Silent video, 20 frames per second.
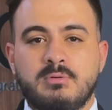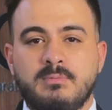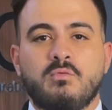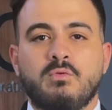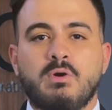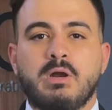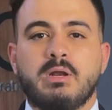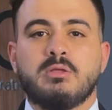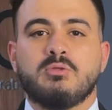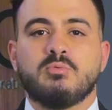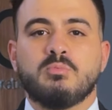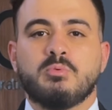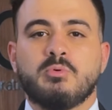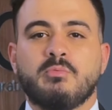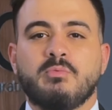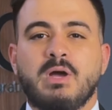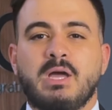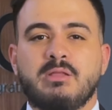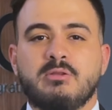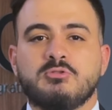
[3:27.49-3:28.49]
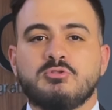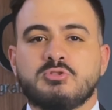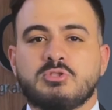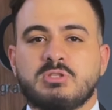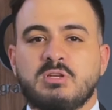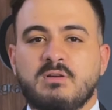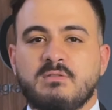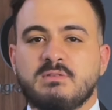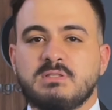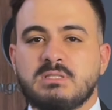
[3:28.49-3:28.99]
Ready to provide your
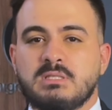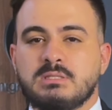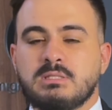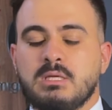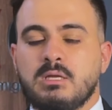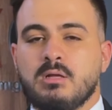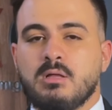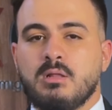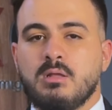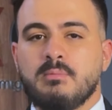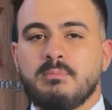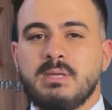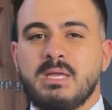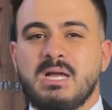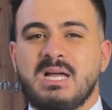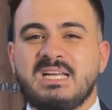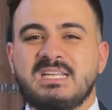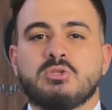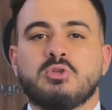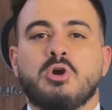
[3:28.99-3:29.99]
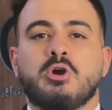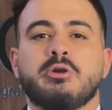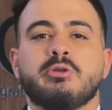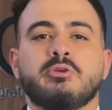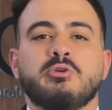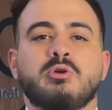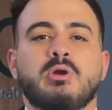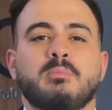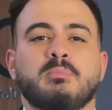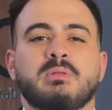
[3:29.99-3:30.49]
services in Colombia? Start
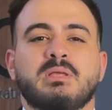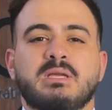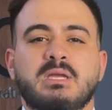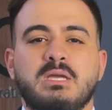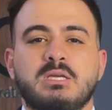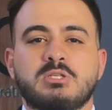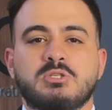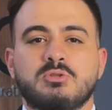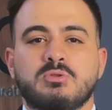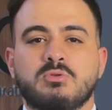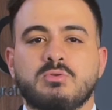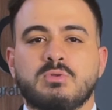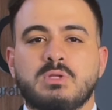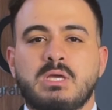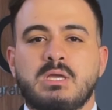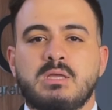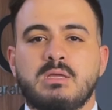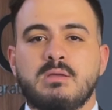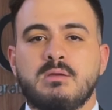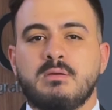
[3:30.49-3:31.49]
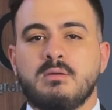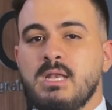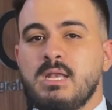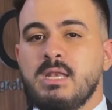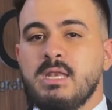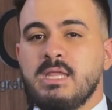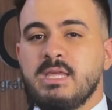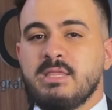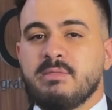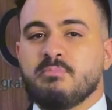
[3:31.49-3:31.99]
your application today.
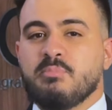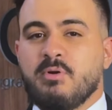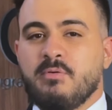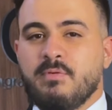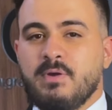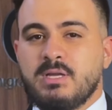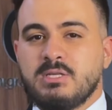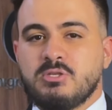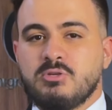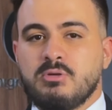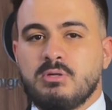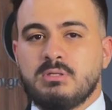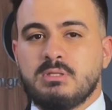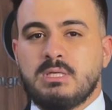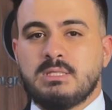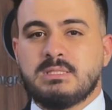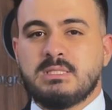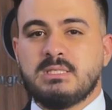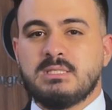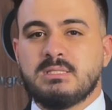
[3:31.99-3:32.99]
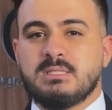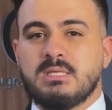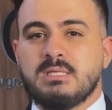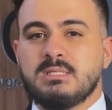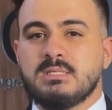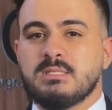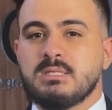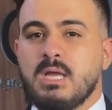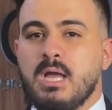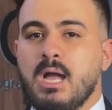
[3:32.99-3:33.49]
Need professional
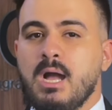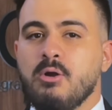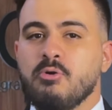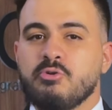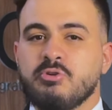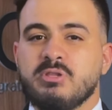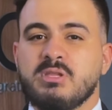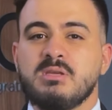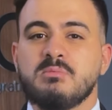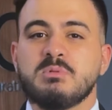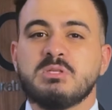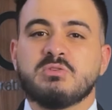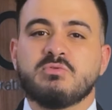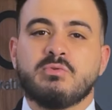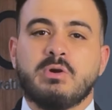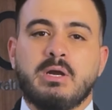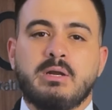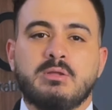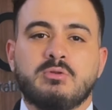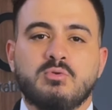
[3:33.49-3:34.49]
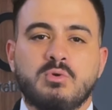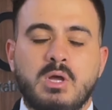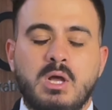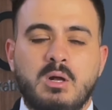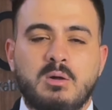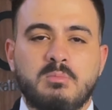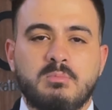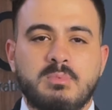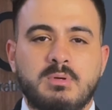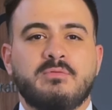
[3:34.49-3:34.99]
assistance? Our team is ready to
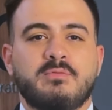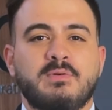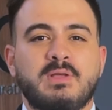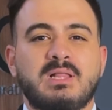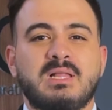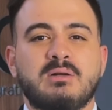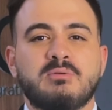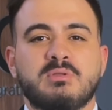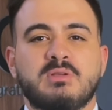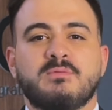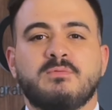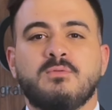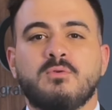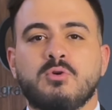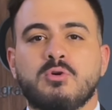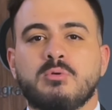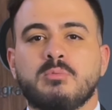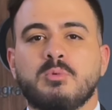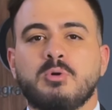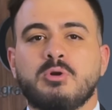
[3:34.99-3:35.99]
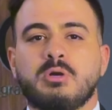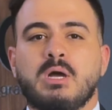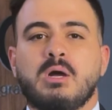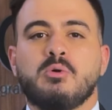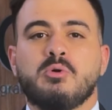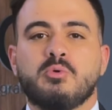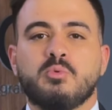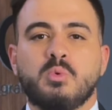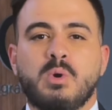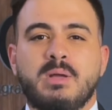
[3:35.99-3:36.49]
help. Fill out the form on
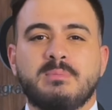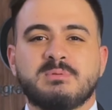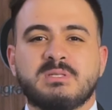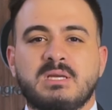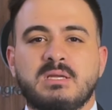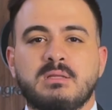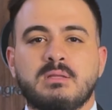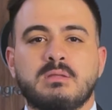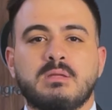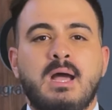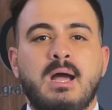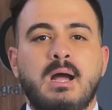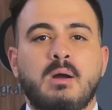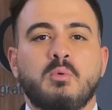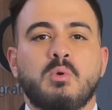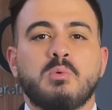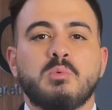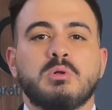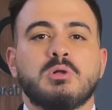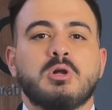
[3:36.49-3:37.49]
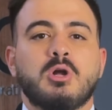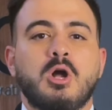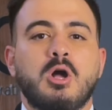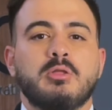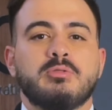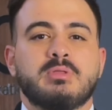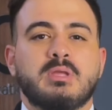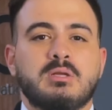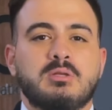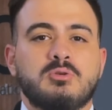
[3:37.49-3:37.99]
our website and we will
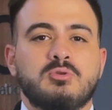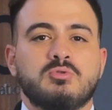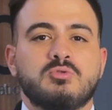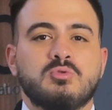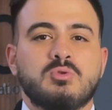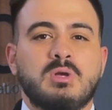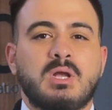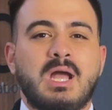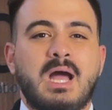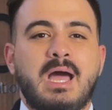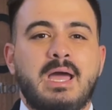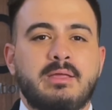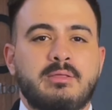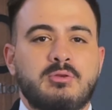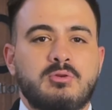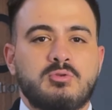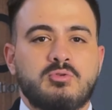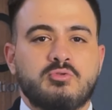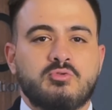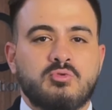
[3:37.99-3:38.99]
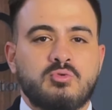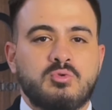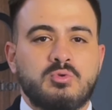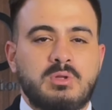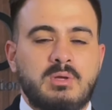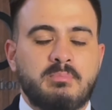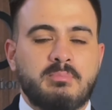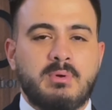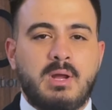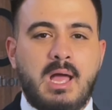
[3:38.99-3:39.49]
contact you to guide you through
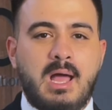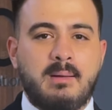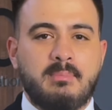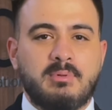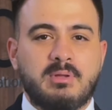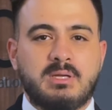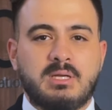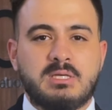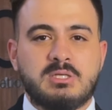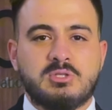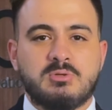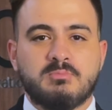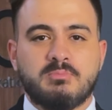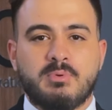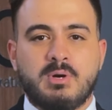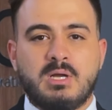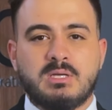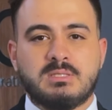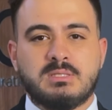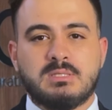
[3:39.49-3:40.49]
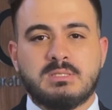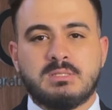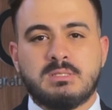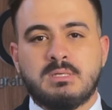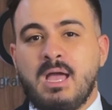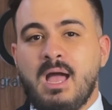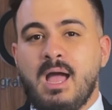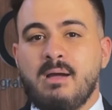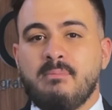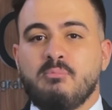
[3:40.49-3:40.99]
the application process.
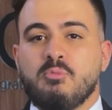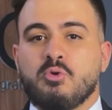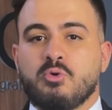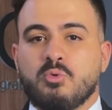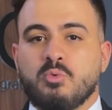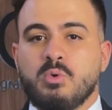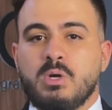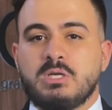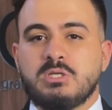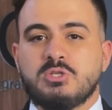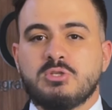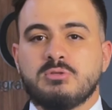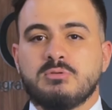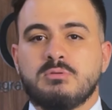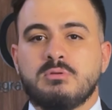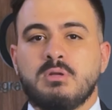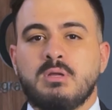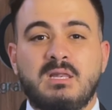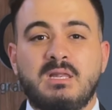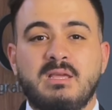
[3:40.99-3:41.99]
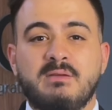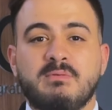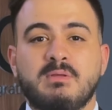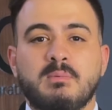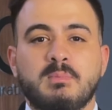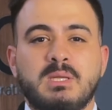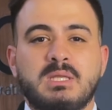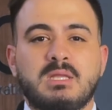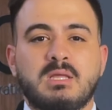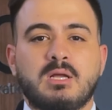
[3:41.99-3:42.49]
Have more questions? Leave
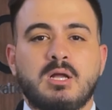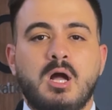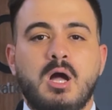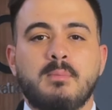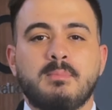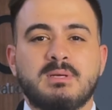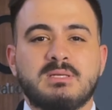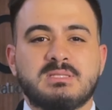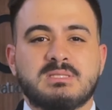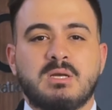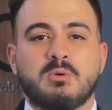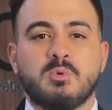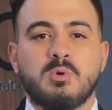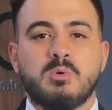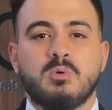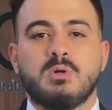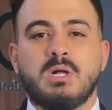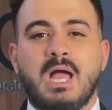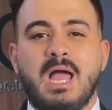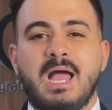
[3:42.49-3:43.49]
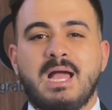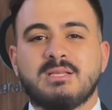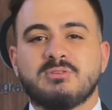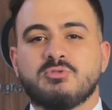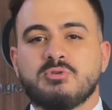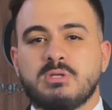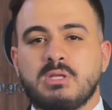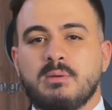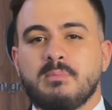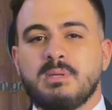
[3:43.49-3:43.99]
them in the comments and we will
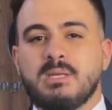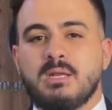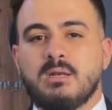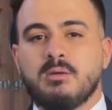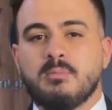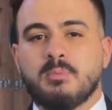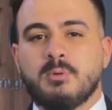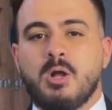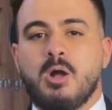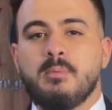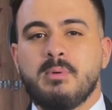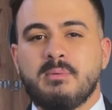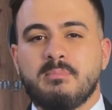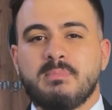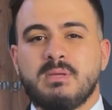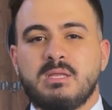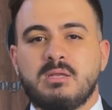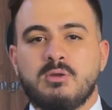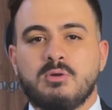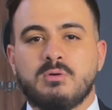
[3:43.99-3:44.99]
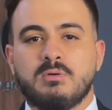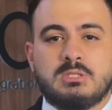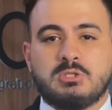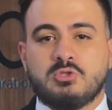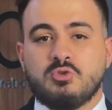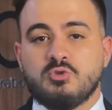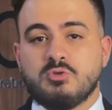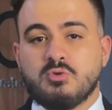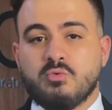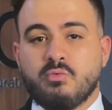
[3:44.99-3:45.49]
answer them in an upcoming video.
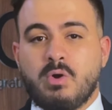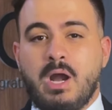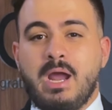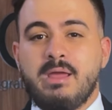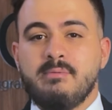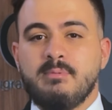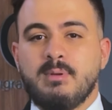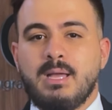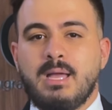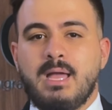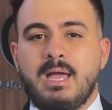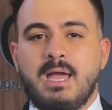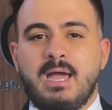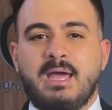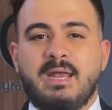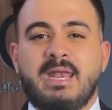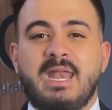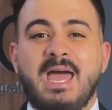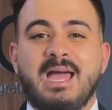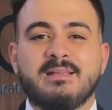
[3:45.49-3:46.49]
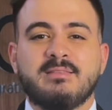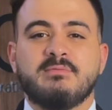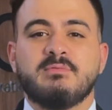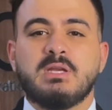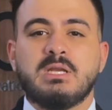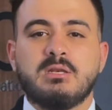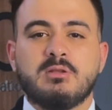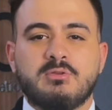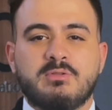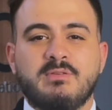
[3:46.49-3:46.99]
Subscribe and
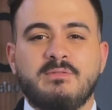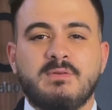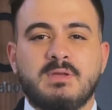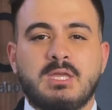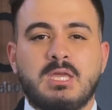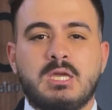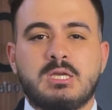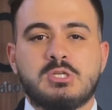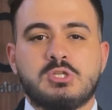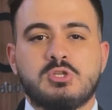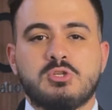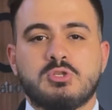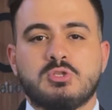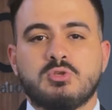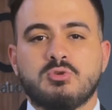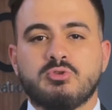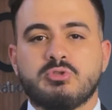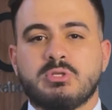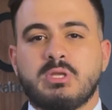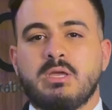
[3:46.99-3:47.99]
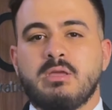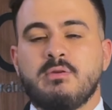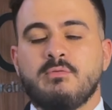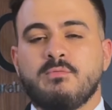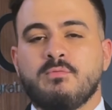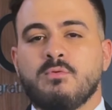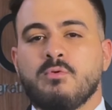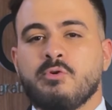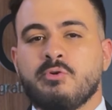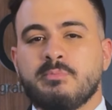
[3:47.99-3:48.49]
activate notifications to stay
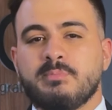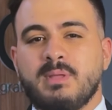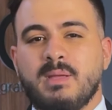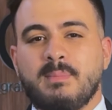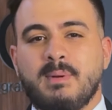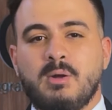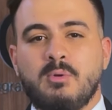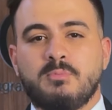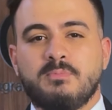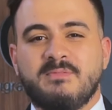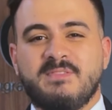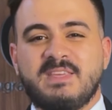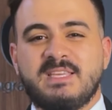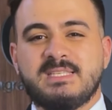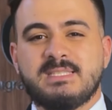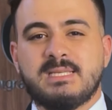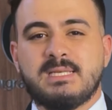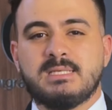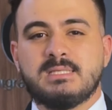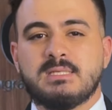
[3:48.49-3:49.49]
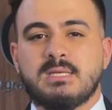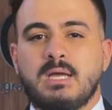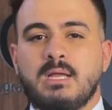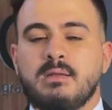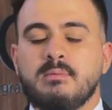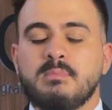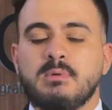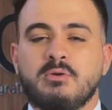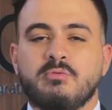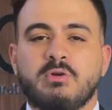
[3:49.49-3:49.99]
informed about visas and
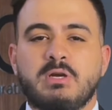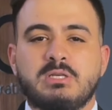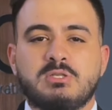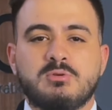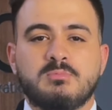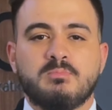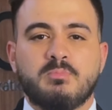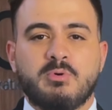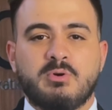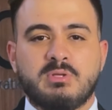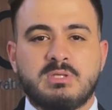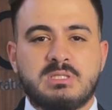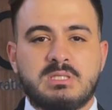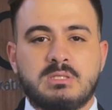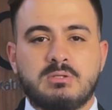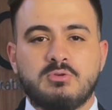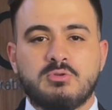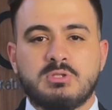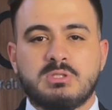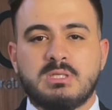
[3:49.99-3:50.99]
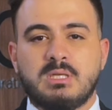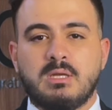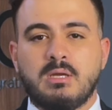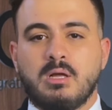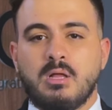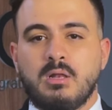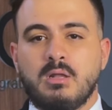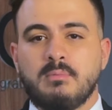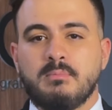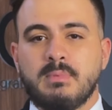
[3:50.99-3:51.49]
immigration procedures in
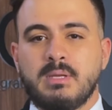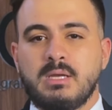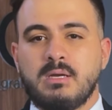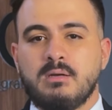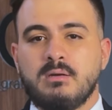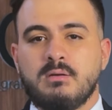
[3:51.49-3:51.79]
Colombia.